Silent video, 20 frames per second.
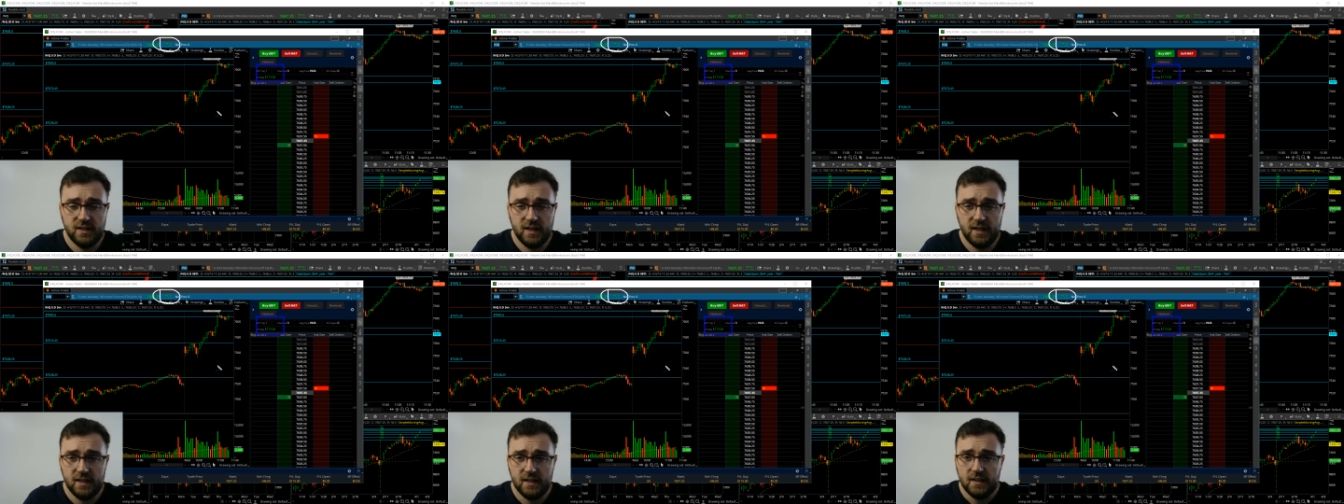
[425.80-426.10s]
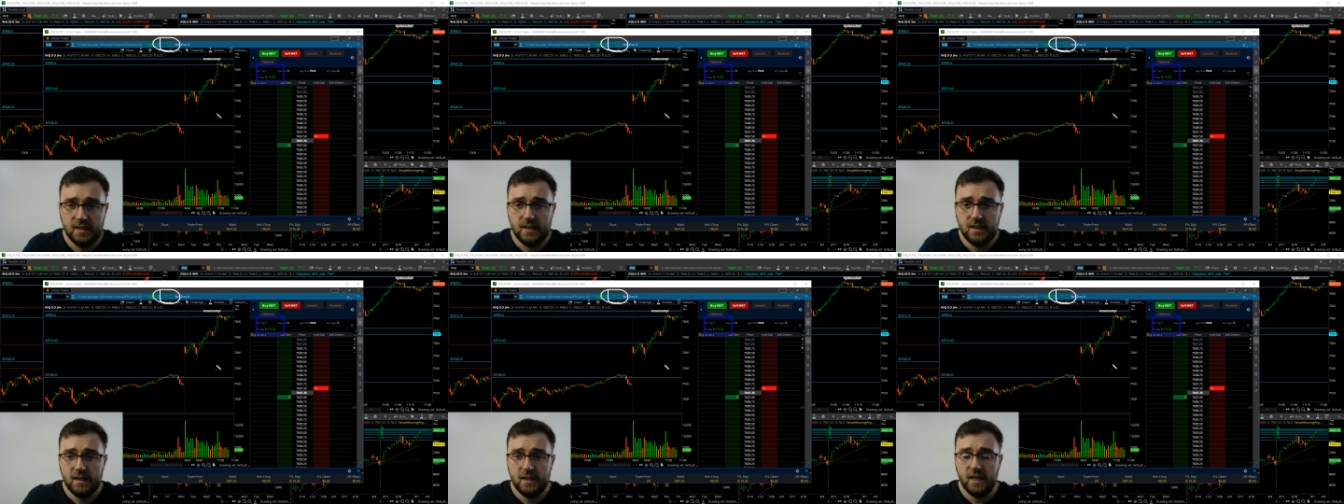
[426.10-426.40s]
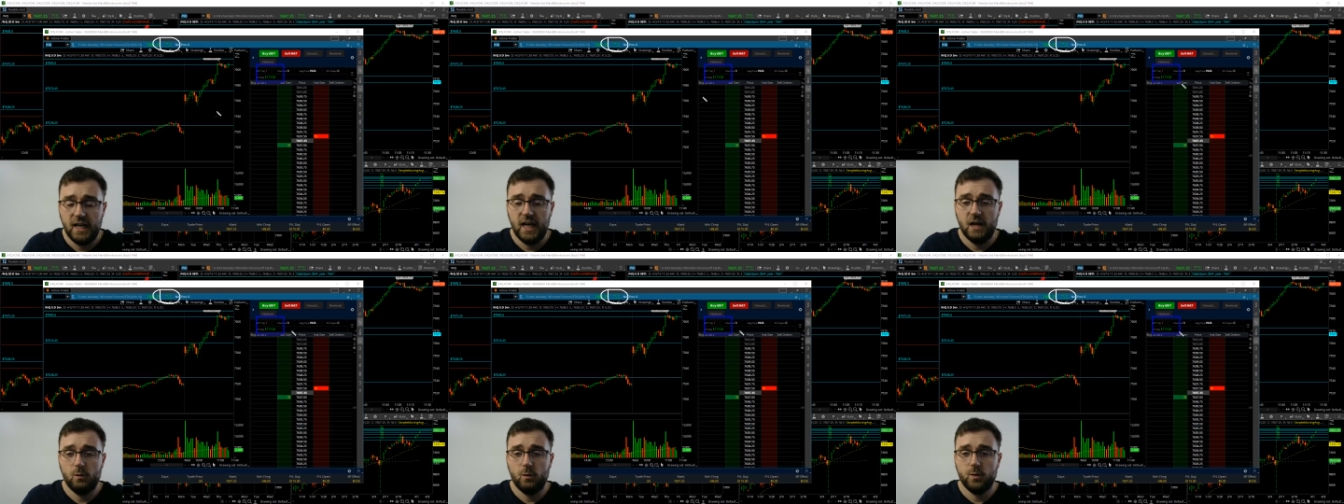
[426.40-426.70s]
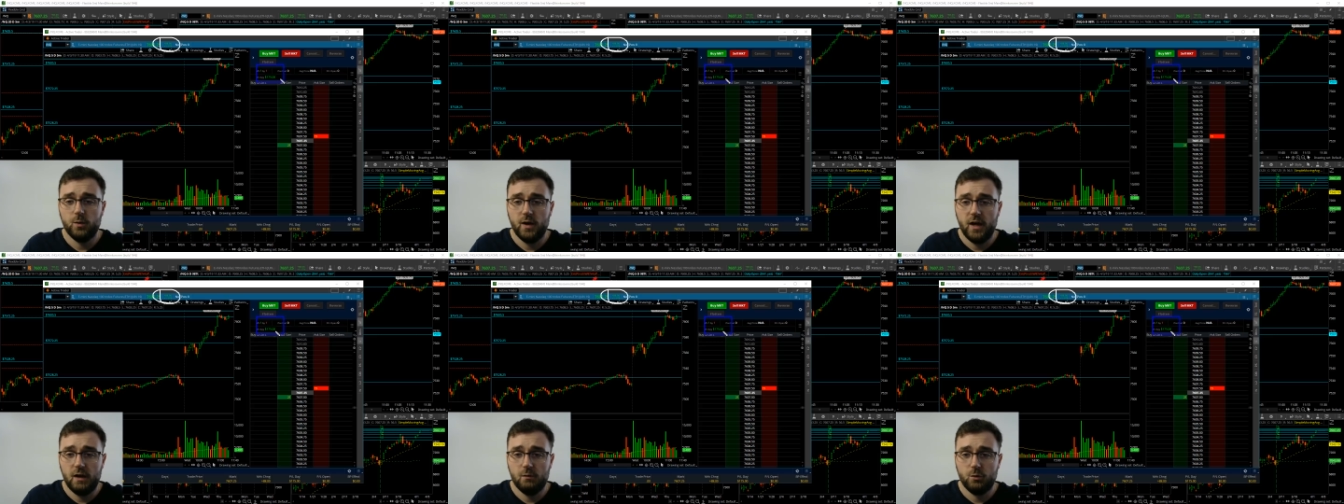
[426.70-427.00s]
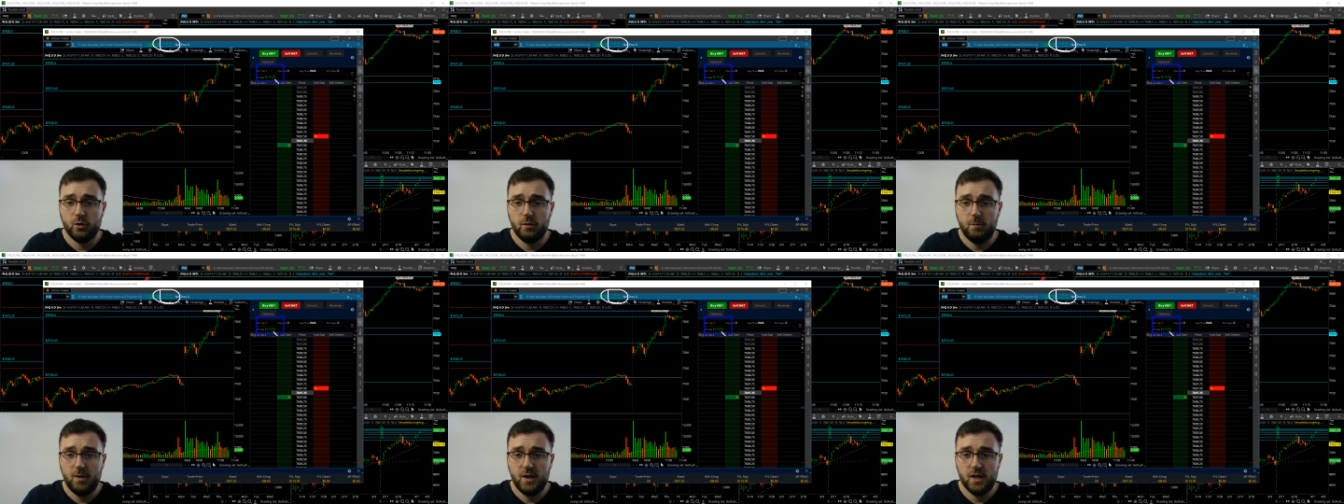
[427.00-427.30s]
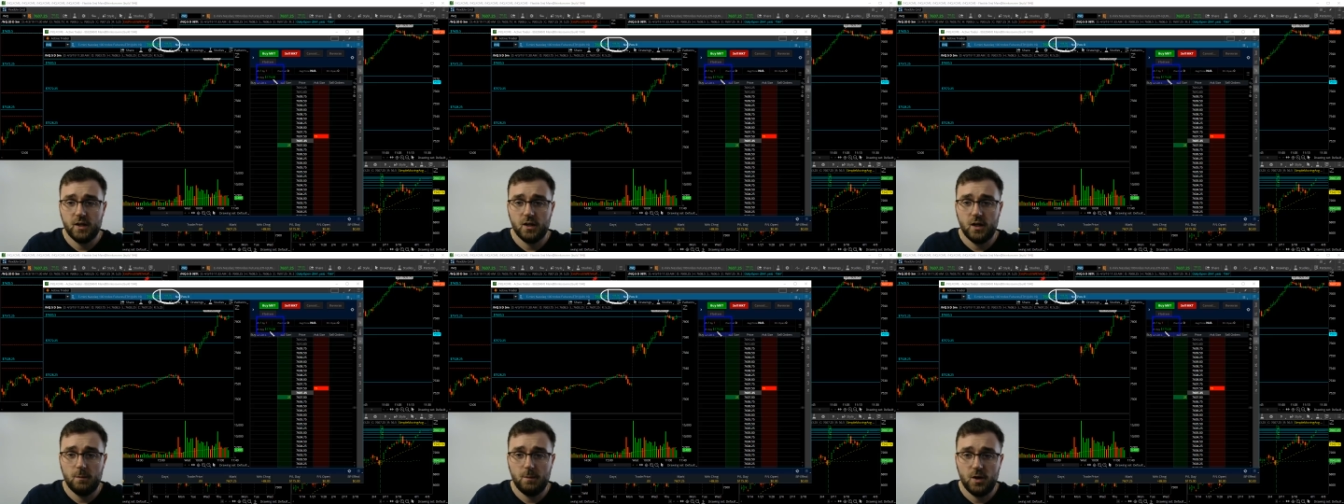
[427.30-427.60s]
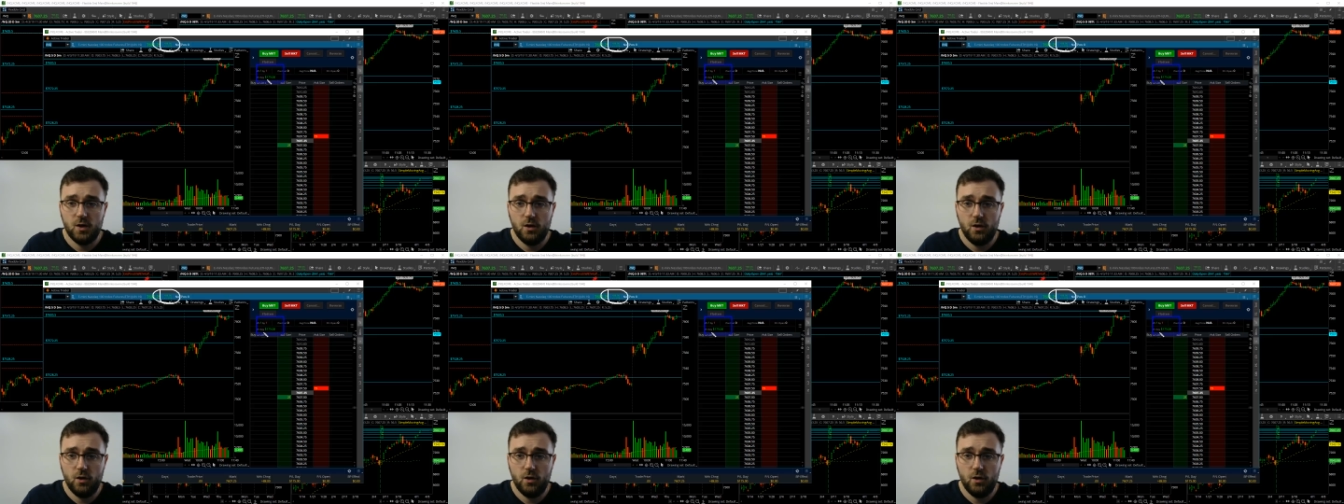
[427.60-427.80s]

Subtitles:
today, and we were able to pick up